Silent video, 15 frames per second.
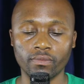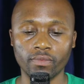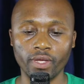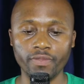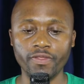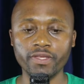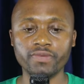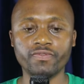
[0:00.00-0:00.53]

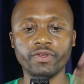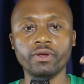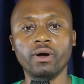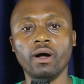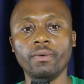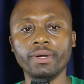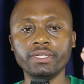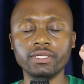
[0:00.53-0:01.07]
In this video,
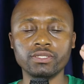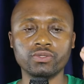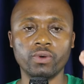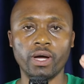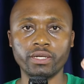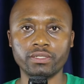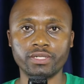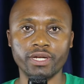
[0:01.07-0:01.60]
I want us to
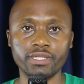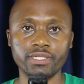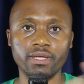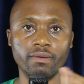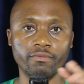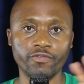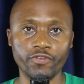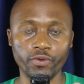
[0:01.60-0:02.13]
address
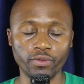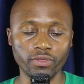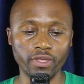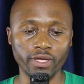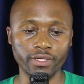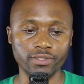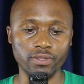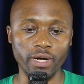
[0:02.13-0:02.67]
some few
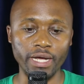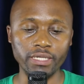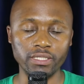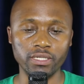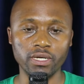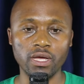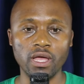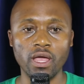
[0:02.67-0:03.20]
things, right?
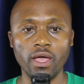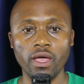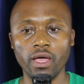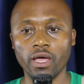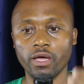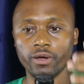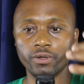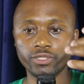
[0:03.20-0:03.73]

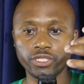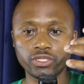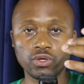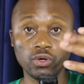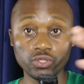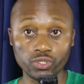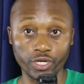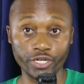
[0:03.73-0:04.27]
I'll just
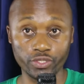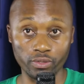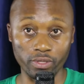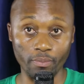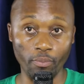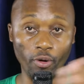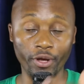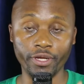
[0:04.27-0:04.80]
go straight to the
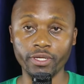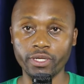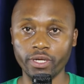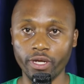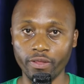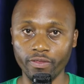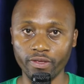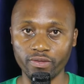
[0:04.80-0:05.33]
point
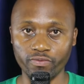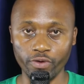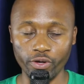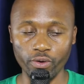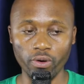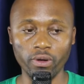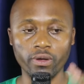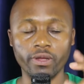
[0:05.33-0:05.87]
in this
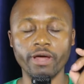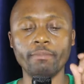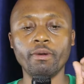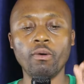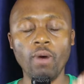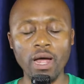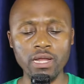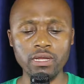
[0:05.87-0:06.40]
video. Number
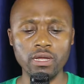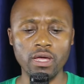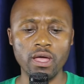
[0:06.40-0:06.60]
one,